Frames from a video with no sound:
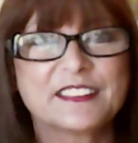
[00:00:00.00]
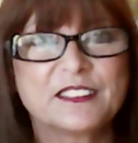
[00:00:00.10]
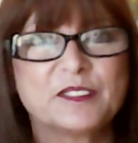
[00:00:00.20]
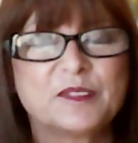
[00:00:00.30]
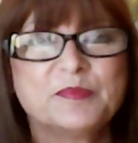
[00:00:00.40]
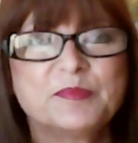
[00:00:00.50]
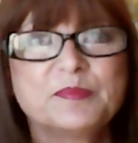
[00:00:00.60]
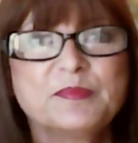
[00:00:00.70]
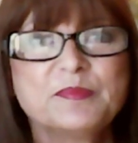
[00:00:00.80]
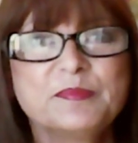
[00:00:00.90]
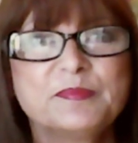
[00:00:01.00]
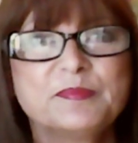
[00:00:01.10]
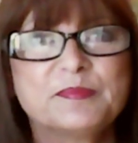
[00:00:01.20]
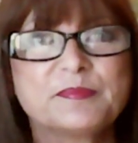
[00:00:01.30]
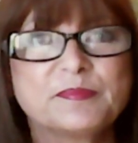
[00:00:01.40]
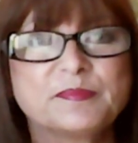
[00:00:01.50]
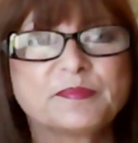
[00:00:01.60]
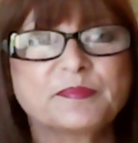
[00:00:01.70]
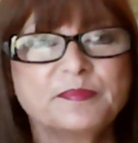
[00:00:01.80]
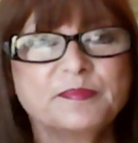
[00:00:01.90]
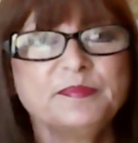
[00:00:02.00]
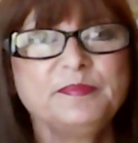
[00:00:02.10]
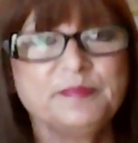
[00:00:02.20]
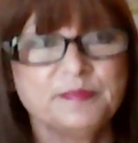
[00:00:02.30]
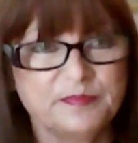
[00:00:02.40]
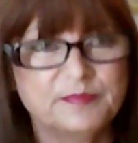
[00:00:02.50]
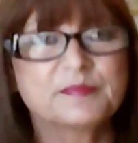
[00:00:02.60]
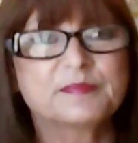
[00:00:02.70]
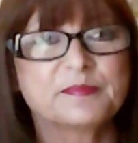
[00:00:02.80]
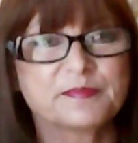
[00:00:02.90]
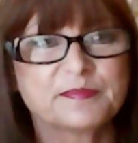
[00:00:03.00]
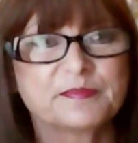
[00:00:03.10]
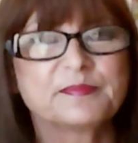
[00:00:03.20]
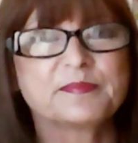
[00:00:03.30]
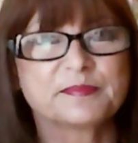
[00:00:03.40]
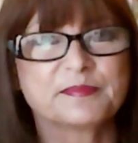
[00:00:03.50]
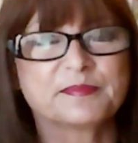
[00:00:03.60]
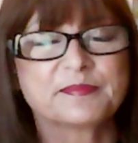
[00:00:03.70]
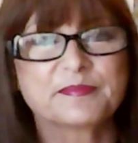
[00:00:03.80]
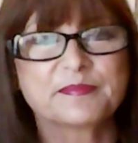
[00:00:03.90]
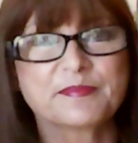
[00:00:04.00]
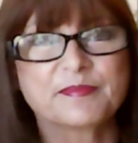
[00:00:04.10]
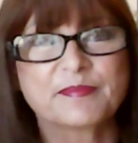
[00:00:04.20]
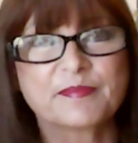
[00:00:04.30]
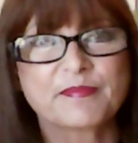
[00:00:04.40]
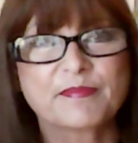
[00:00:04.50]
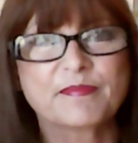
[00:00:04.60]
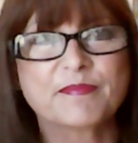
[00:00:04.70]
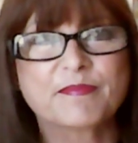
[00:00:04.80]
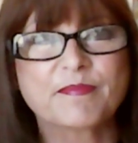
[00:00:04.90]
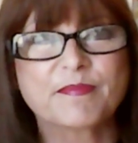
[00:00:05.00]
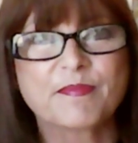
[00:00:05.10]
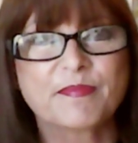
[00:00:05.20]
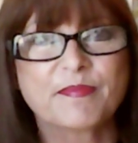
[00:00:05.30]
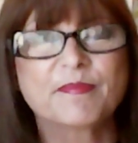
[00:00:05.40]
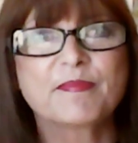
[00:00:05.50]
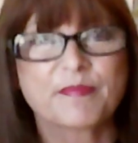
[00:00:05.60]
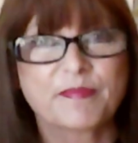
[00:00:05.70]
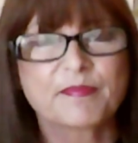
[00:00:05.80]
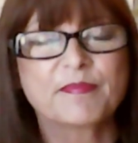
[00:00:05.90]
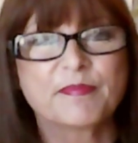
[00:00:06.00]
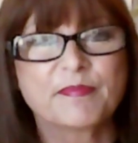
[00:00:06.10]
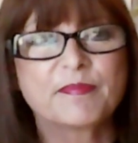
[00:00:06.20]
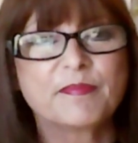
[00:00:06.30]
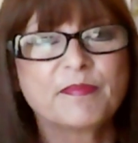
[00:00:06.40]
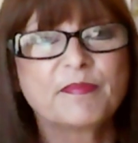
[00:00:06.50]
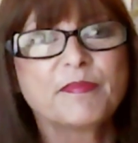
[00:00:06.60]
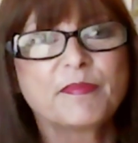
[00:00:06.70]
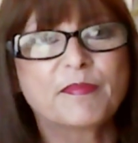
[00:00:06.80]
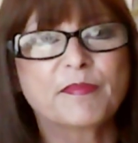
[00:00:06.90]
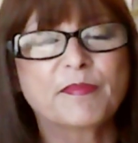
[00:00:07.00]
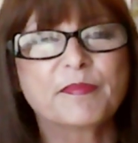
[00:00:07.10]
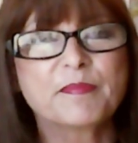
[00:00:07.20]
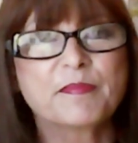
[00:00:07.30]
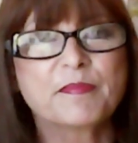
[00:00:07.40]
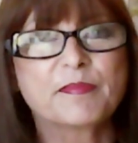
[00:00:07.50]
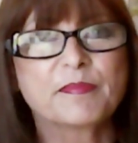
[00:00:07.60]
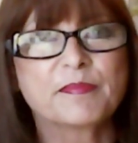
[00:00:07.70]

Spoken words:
No words are spoken by the person on screen.